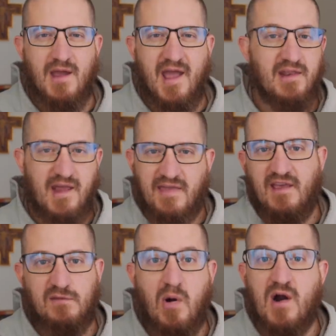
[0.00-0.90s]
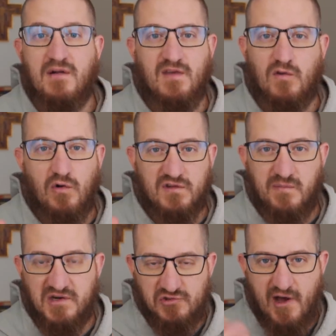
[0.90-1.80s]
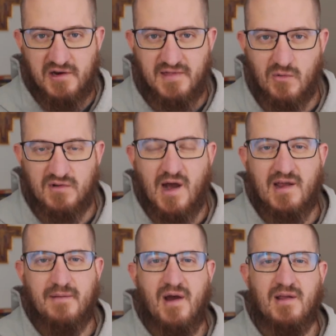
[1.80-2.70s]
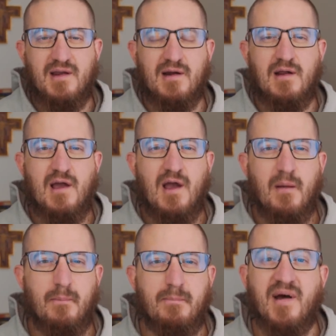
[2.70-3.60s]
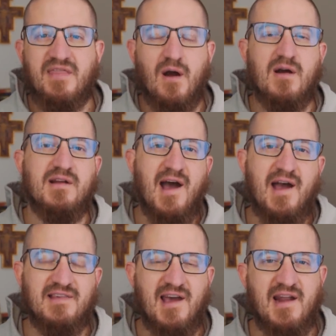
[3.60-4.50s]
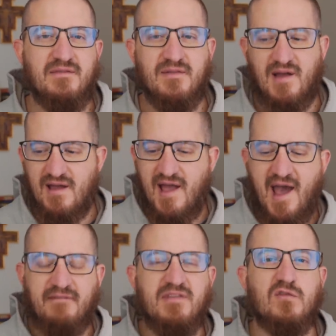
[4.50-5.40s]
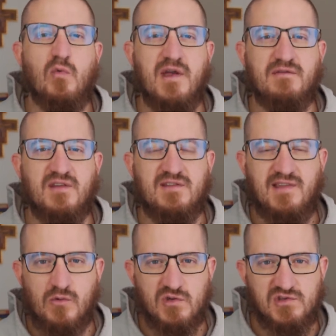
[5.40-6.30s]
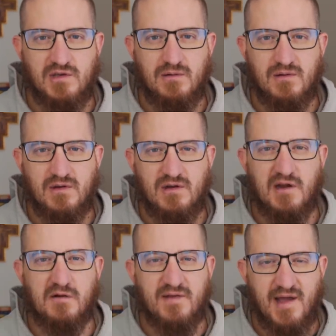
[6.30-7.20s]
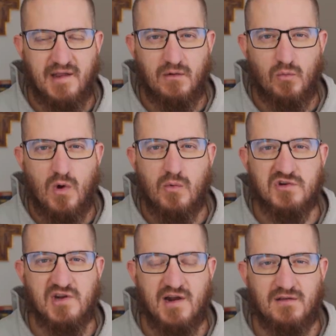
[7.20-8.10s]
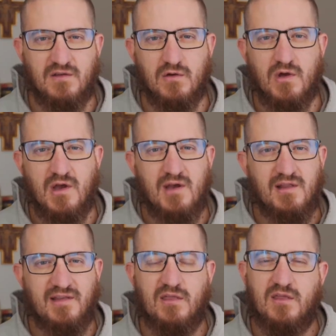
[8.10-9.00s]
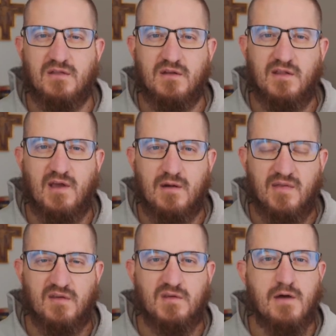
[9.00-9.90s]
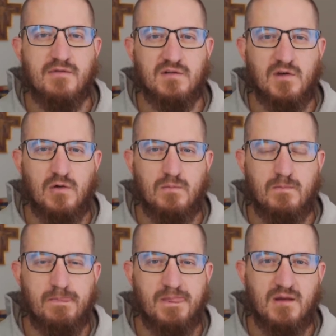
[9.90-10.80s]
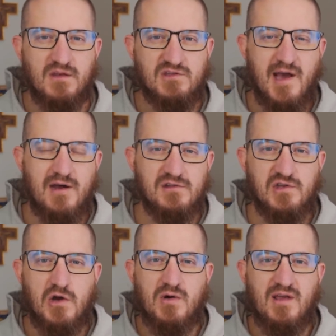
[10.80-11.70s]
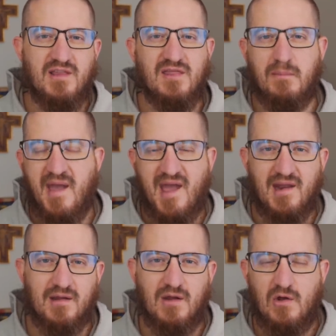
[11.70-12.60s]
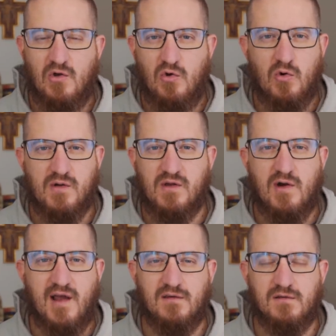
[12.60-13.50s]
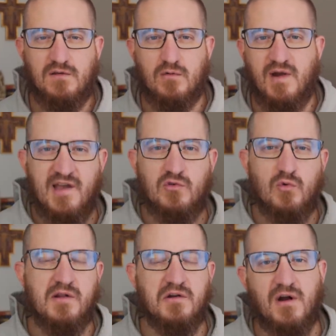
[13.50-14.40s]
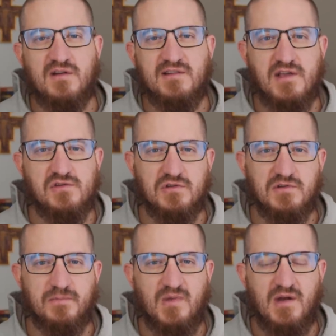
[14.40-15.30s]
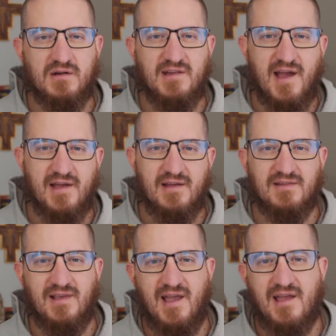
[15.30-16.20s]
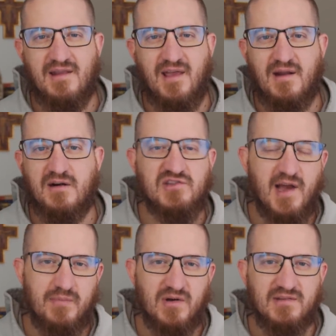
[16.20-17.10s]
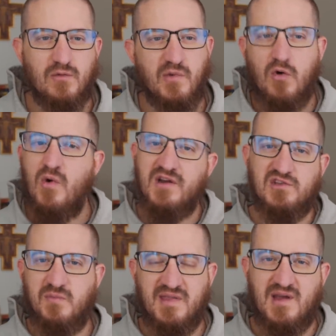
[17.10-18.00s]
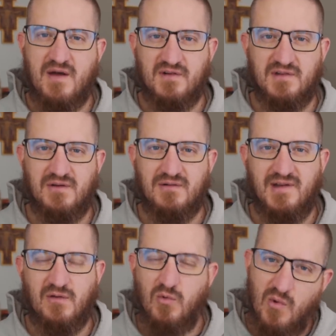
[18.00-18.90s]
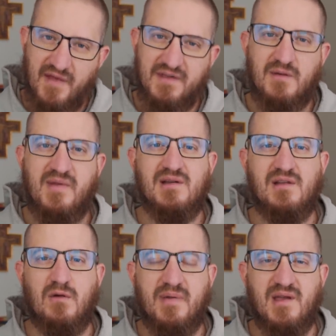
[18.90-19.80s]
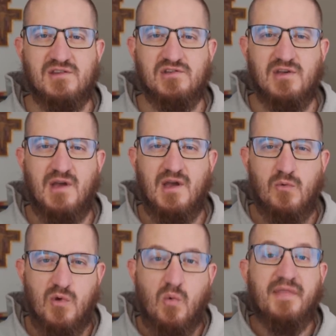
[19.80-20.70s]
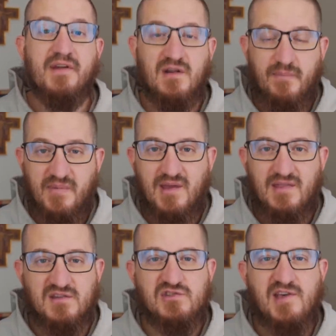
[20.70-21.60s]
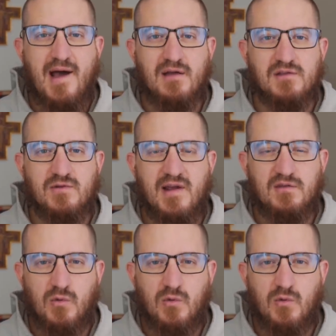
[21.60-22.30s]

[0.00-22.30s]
And, and it's part of this whole spirituality that we're talking about here. But our guides kind of have this way of distinguishing, clarifying what we're trying to do. Like they talk about this comfort zone, the challenge zone, and then the panic or the crisis zone, right? And so rendering our schedules and our diets and, and our checkbooks, like we don't want to just be in the comfort zone. Like we want there to be a little pinch we want there to be this challenge, right?